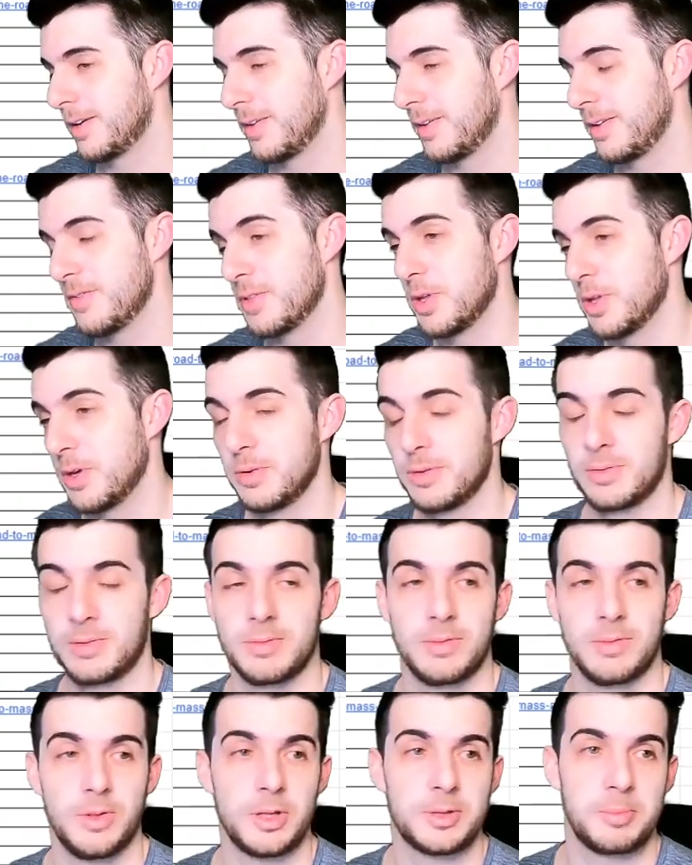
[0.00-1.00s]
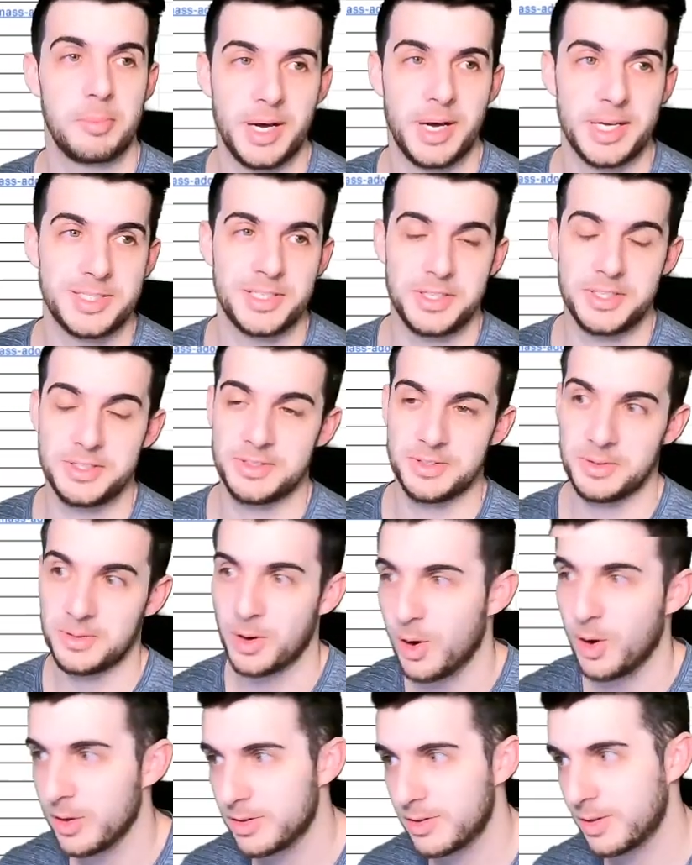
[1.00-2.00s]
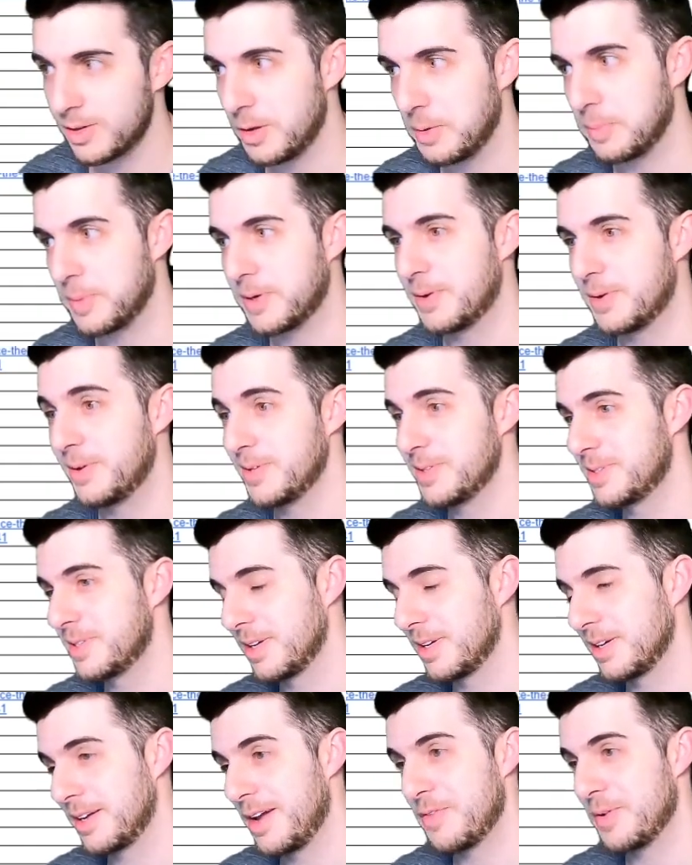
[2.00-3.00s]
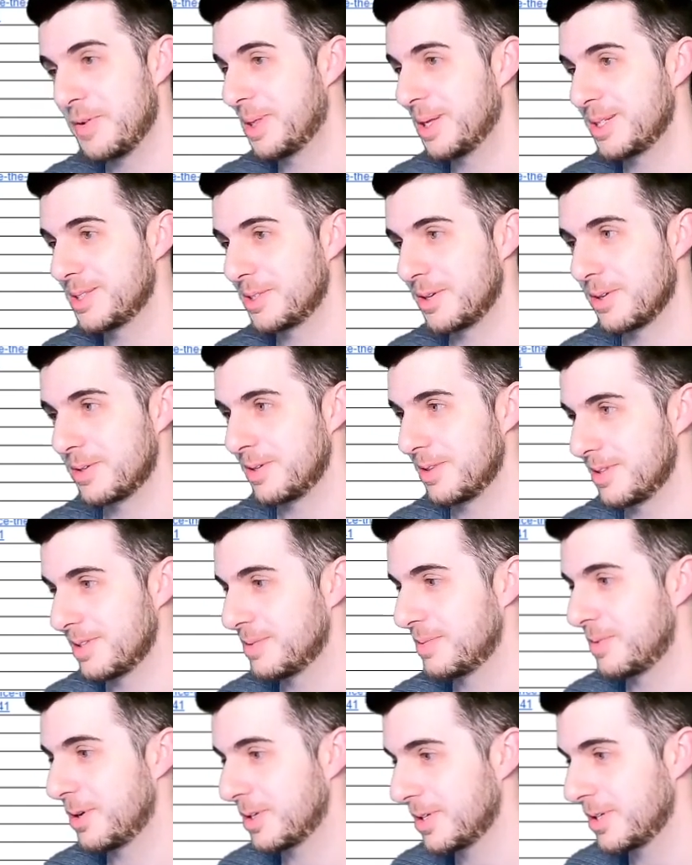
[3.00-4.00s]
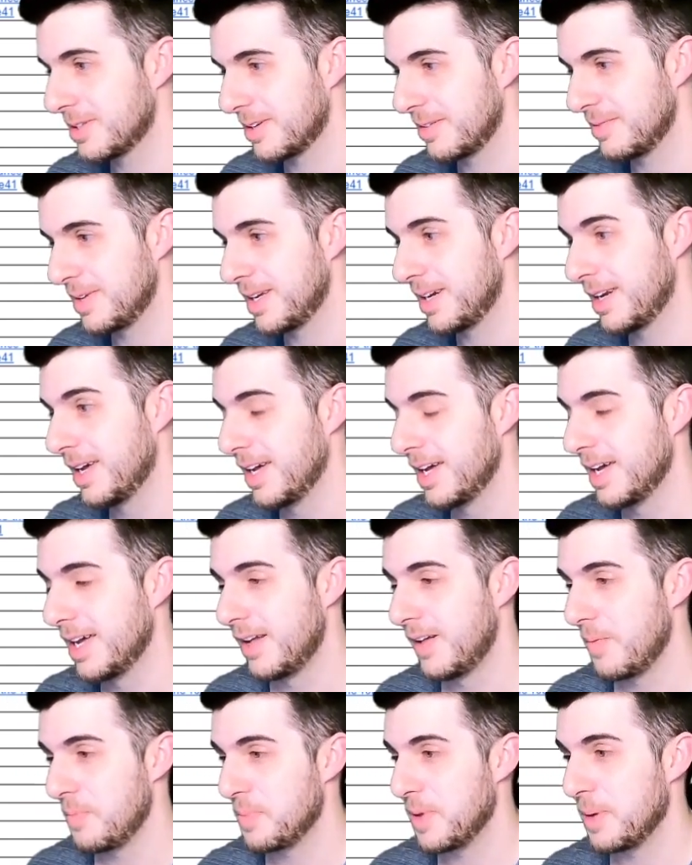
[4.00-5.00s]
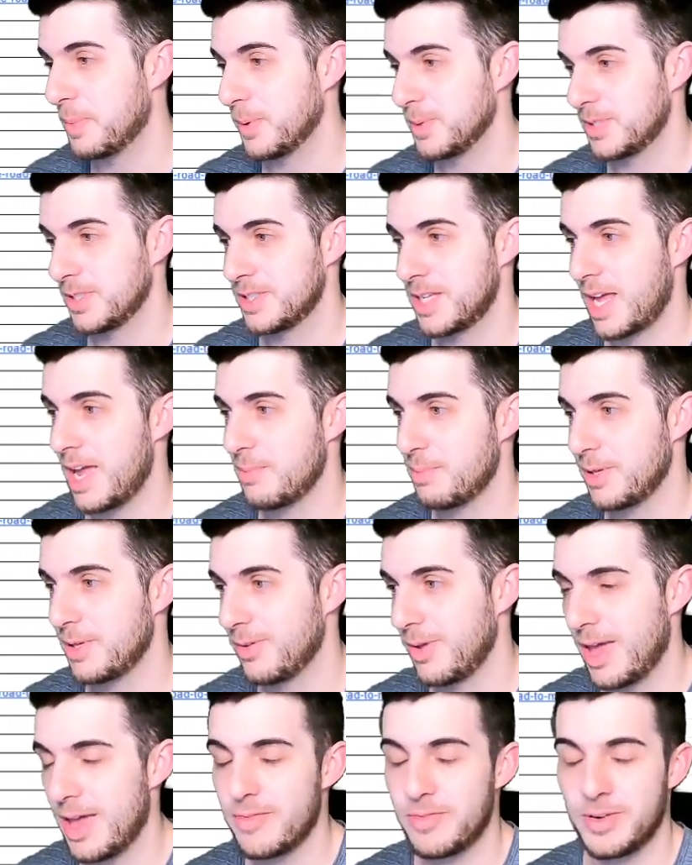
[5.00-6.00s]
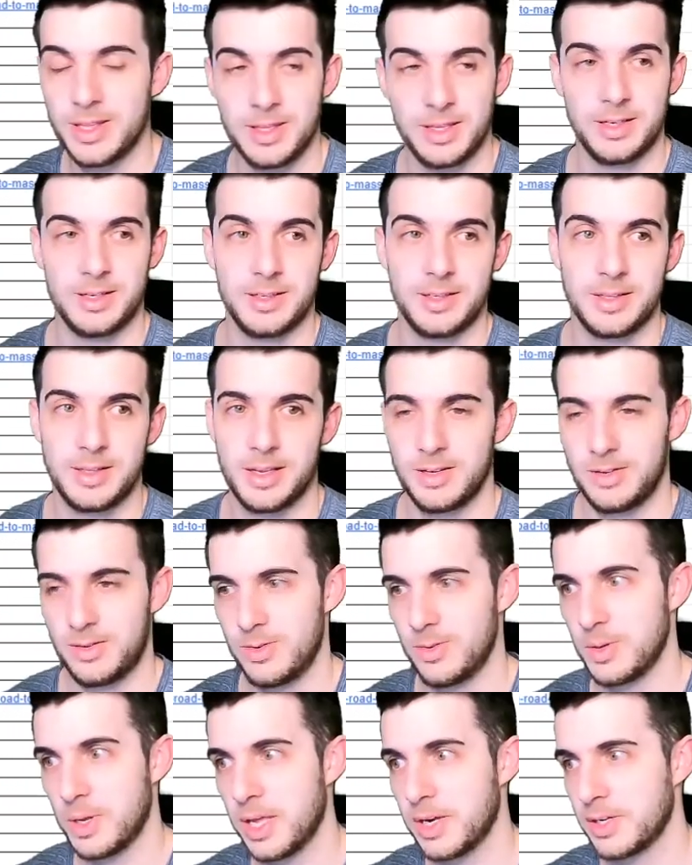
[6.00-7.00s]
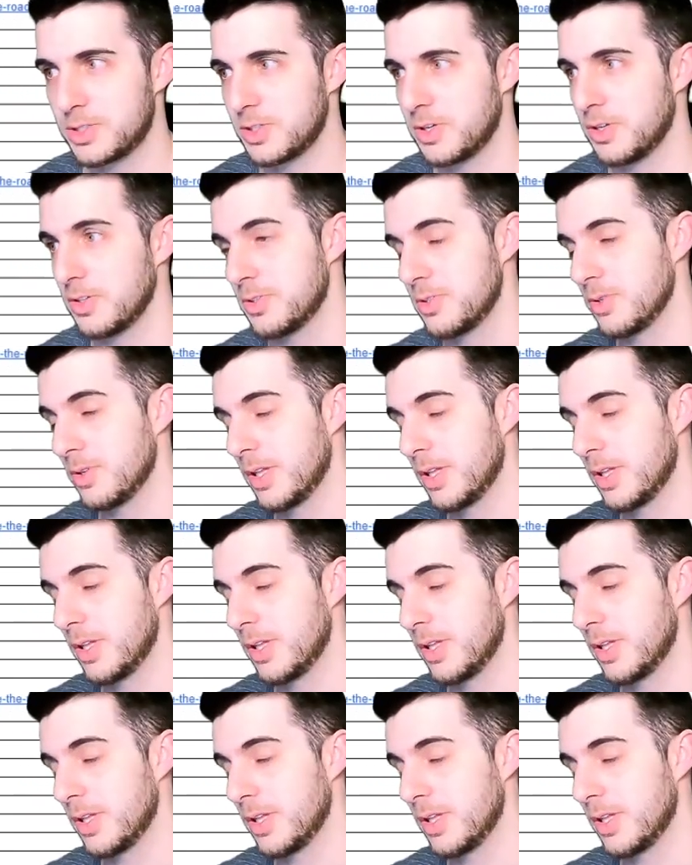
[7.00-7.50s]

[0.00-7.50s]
Even though not much isn't hot, because everything's hot in this market. I mean, people just ape into everything that you get a chance to.